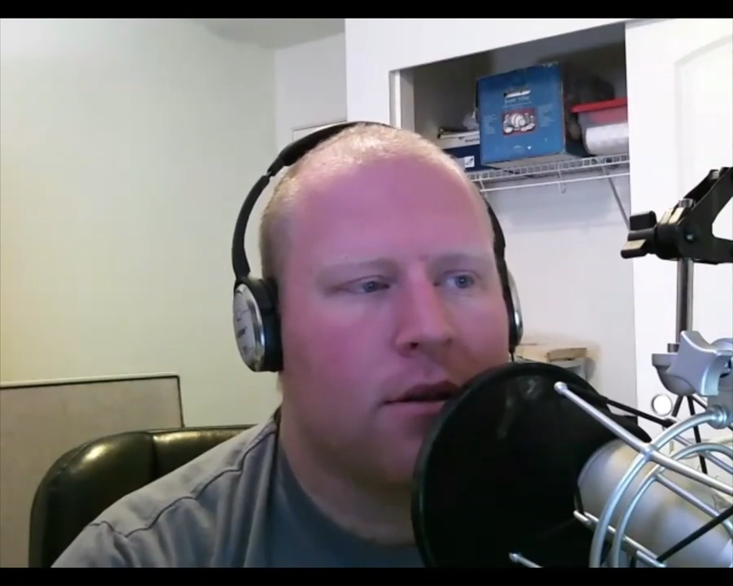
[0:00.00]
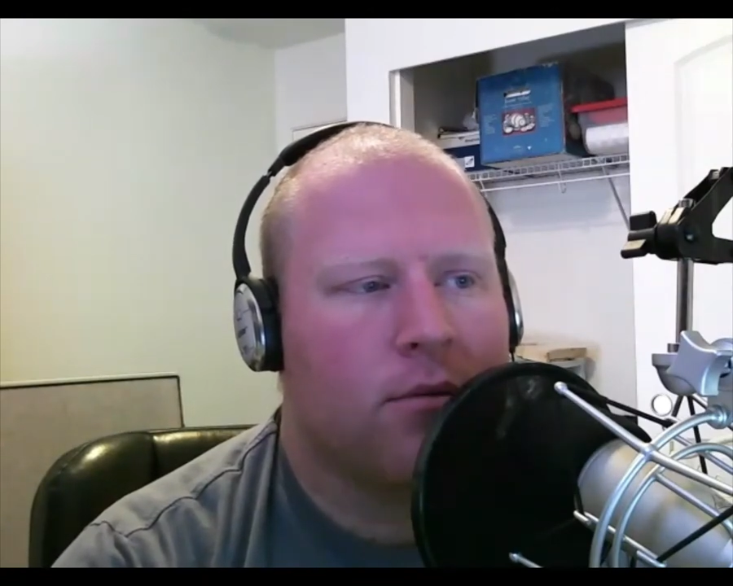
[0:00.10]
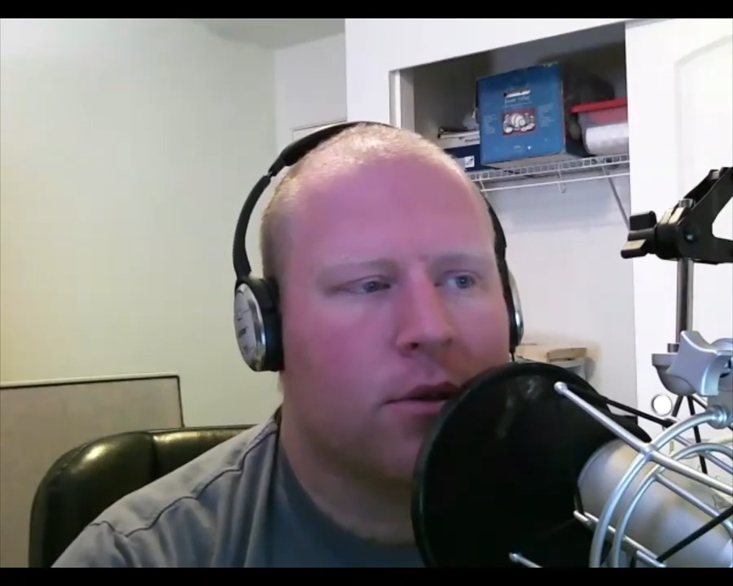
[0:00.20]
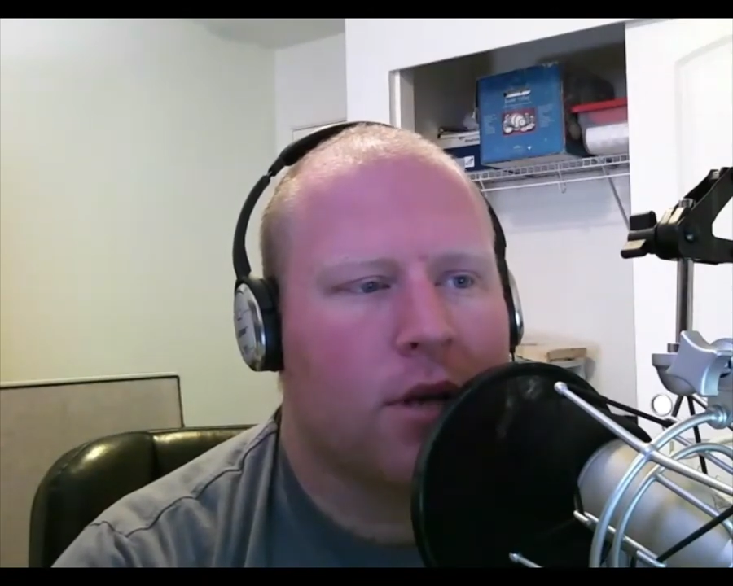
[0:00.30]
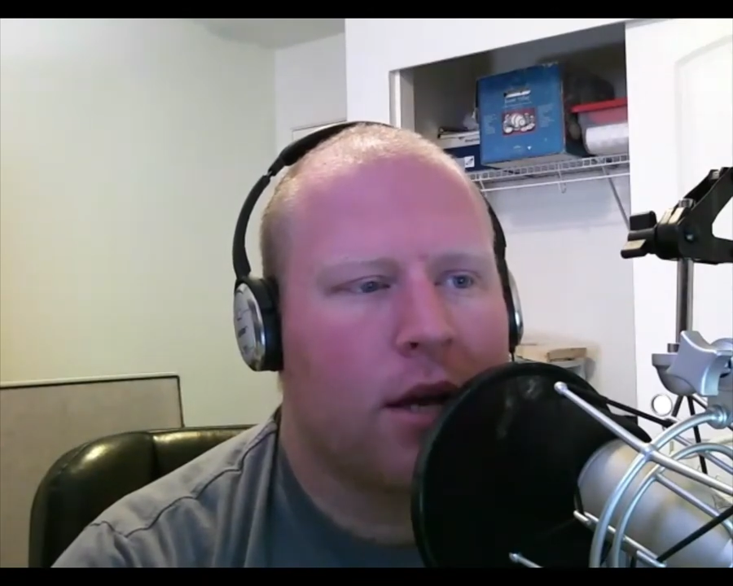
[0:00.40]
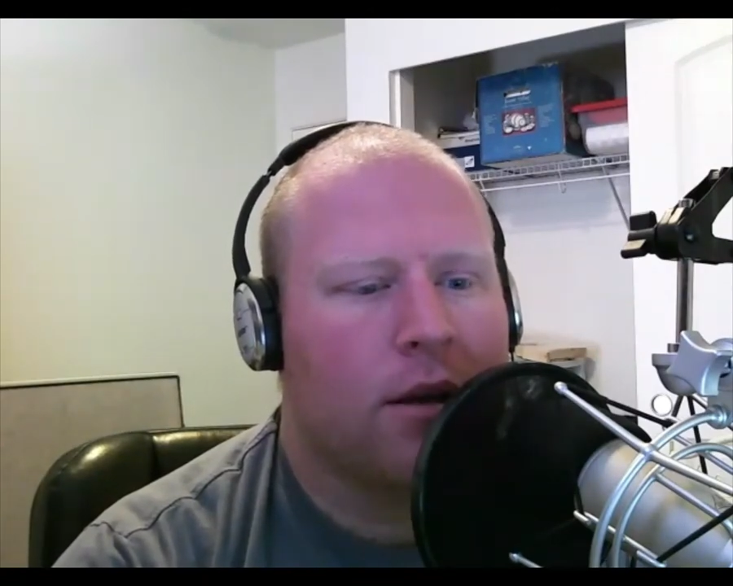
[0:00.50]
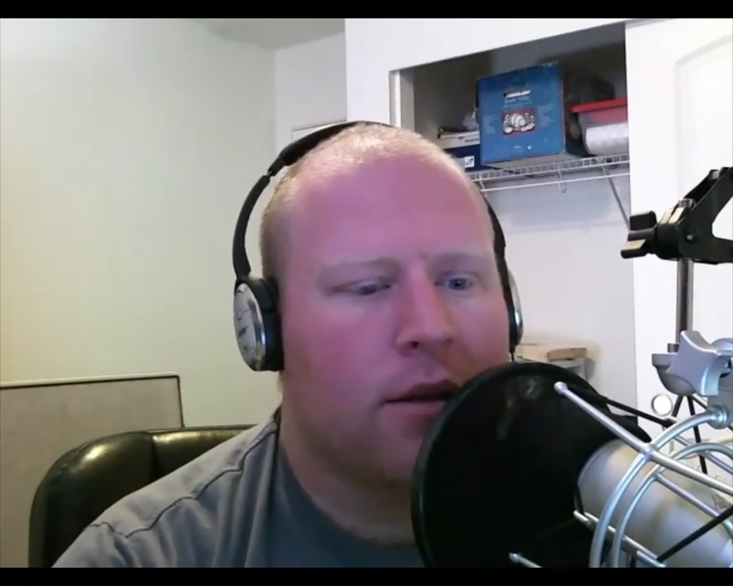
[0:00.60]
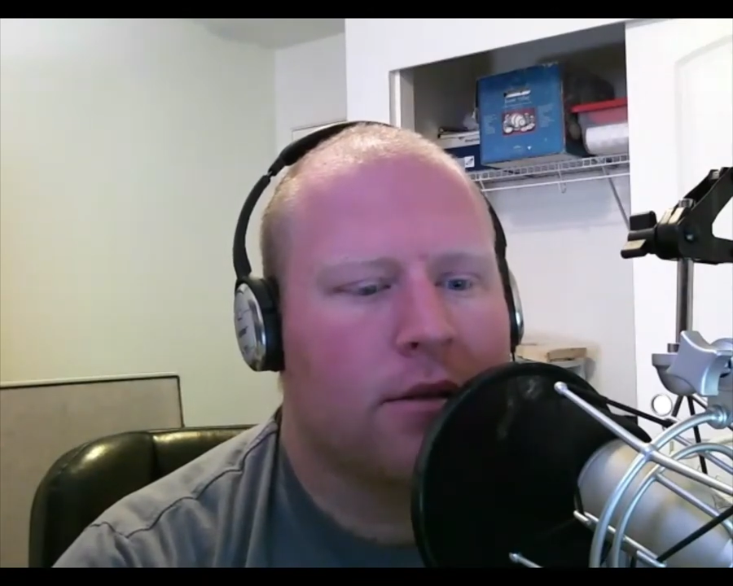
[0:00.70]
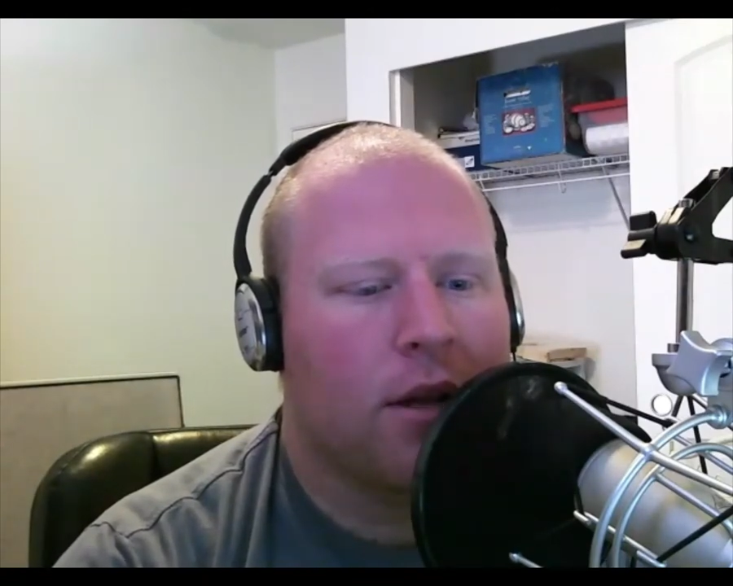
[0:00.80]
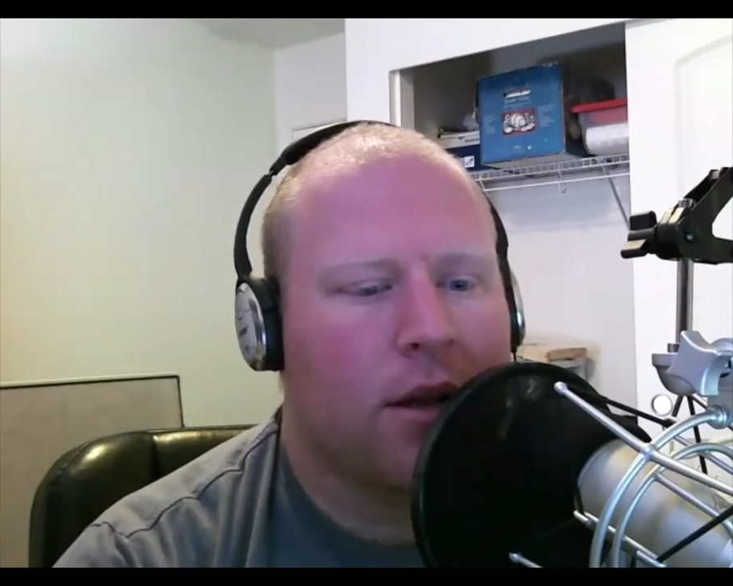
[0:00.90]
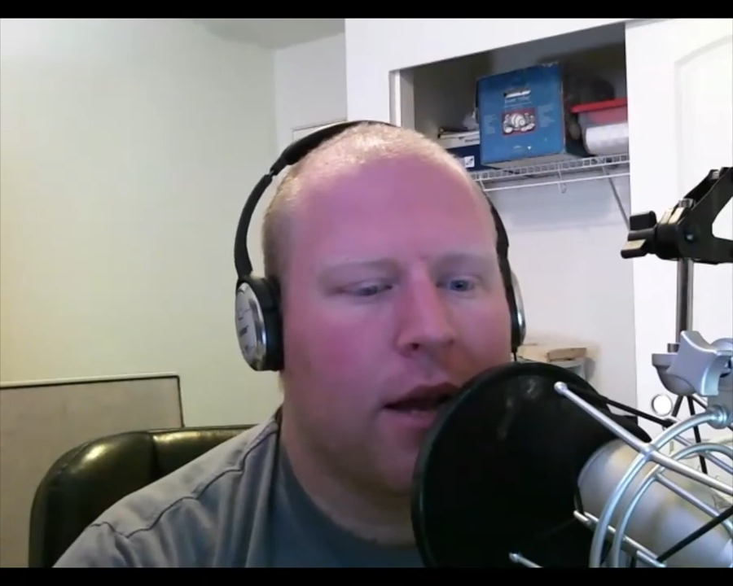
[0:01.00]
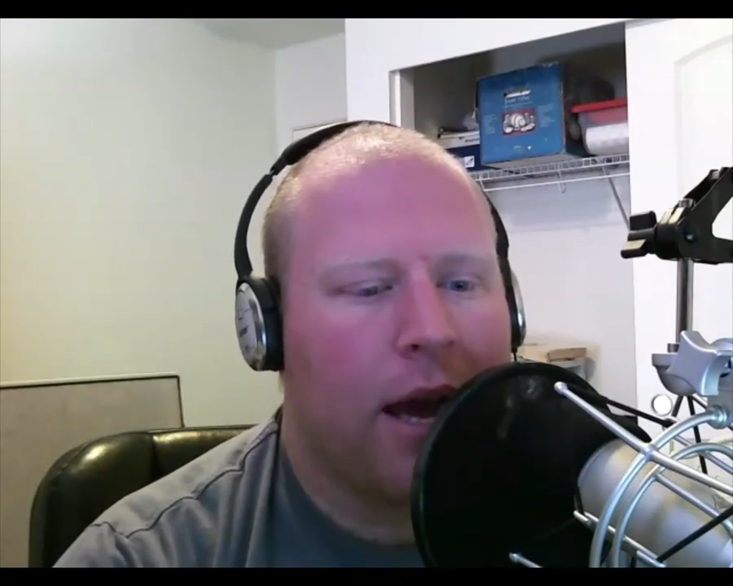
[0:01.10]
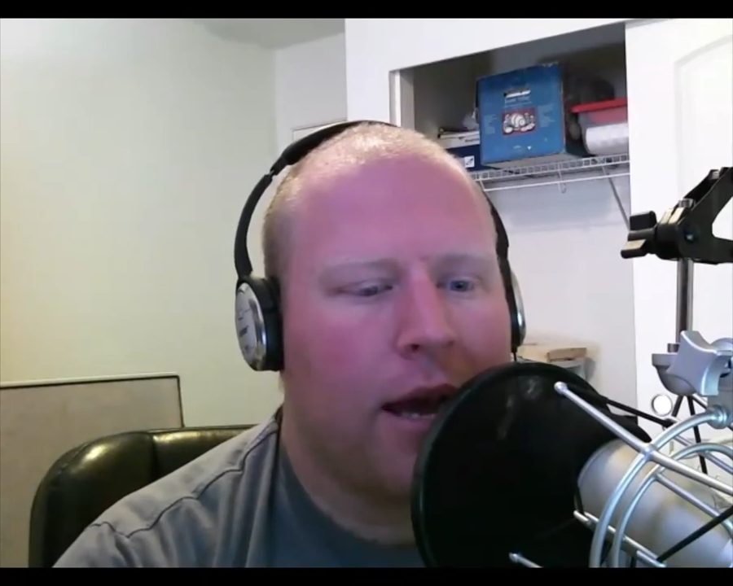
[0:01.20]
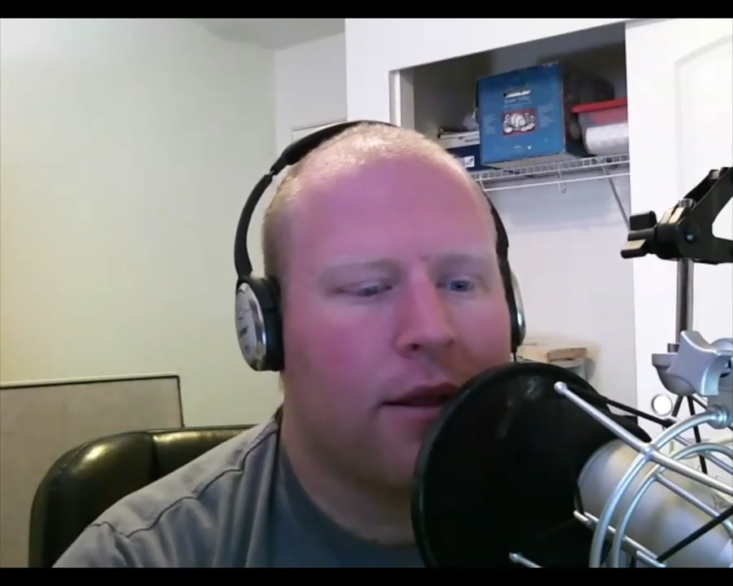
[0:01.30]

that was kind of this little gang